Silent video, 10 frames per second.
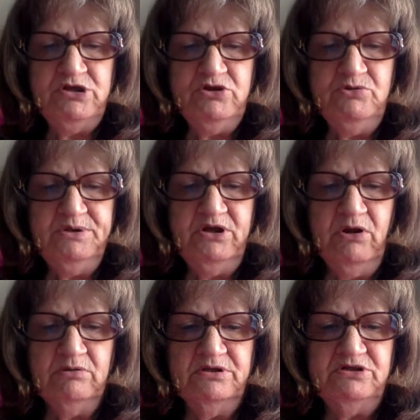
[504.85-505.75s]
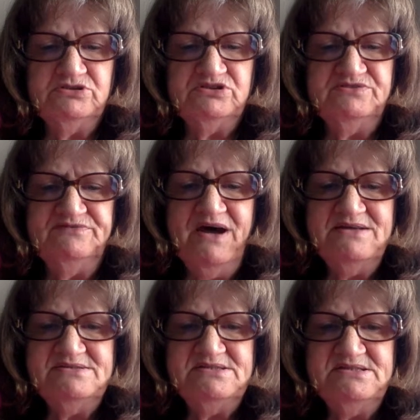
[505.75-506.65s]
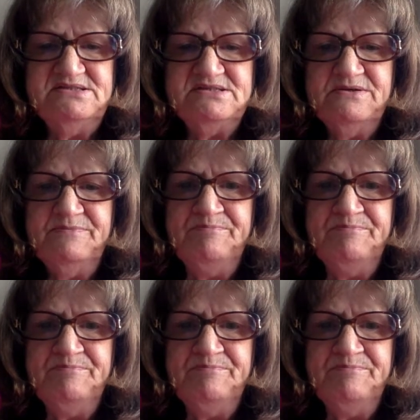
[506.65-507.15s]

you and all of your devices